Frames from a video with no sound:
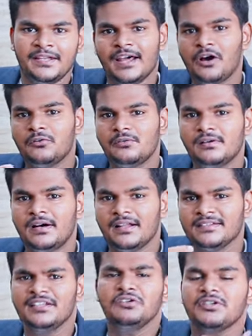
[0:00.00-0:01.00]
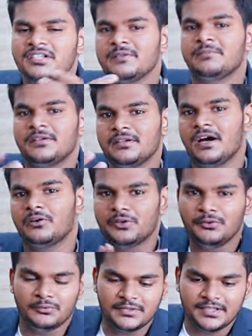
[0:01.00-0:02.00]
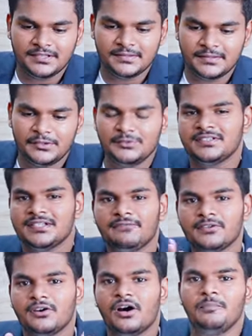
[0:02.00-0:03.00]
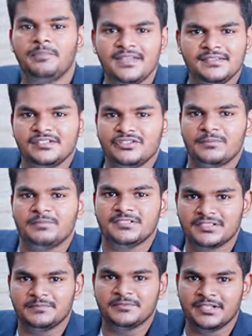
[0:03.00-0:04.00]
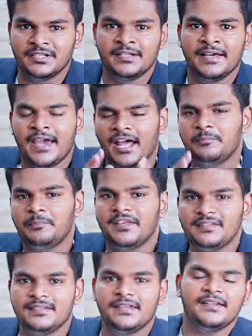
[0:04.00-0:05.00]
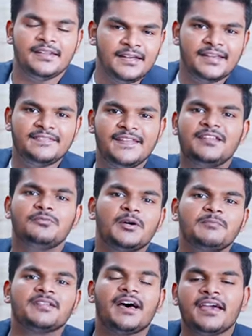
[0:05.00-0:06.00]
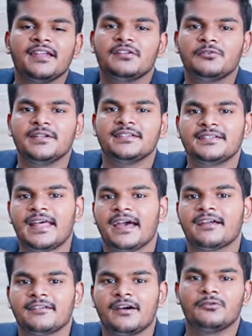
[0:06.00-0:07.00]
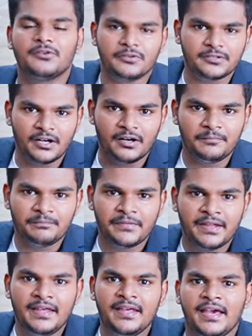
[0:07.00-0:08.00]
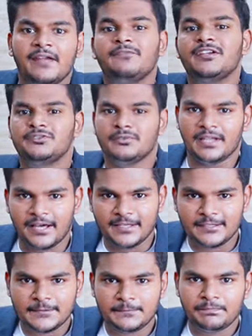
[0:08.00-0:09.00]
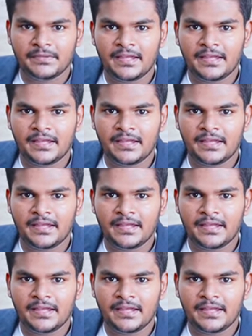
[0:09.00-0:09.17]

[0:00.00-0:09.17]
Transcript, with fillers: Now, I'll tell you a tip on how to do this. You just have to copy the job description and paste it in this website known as tagcrowd.com and visualize.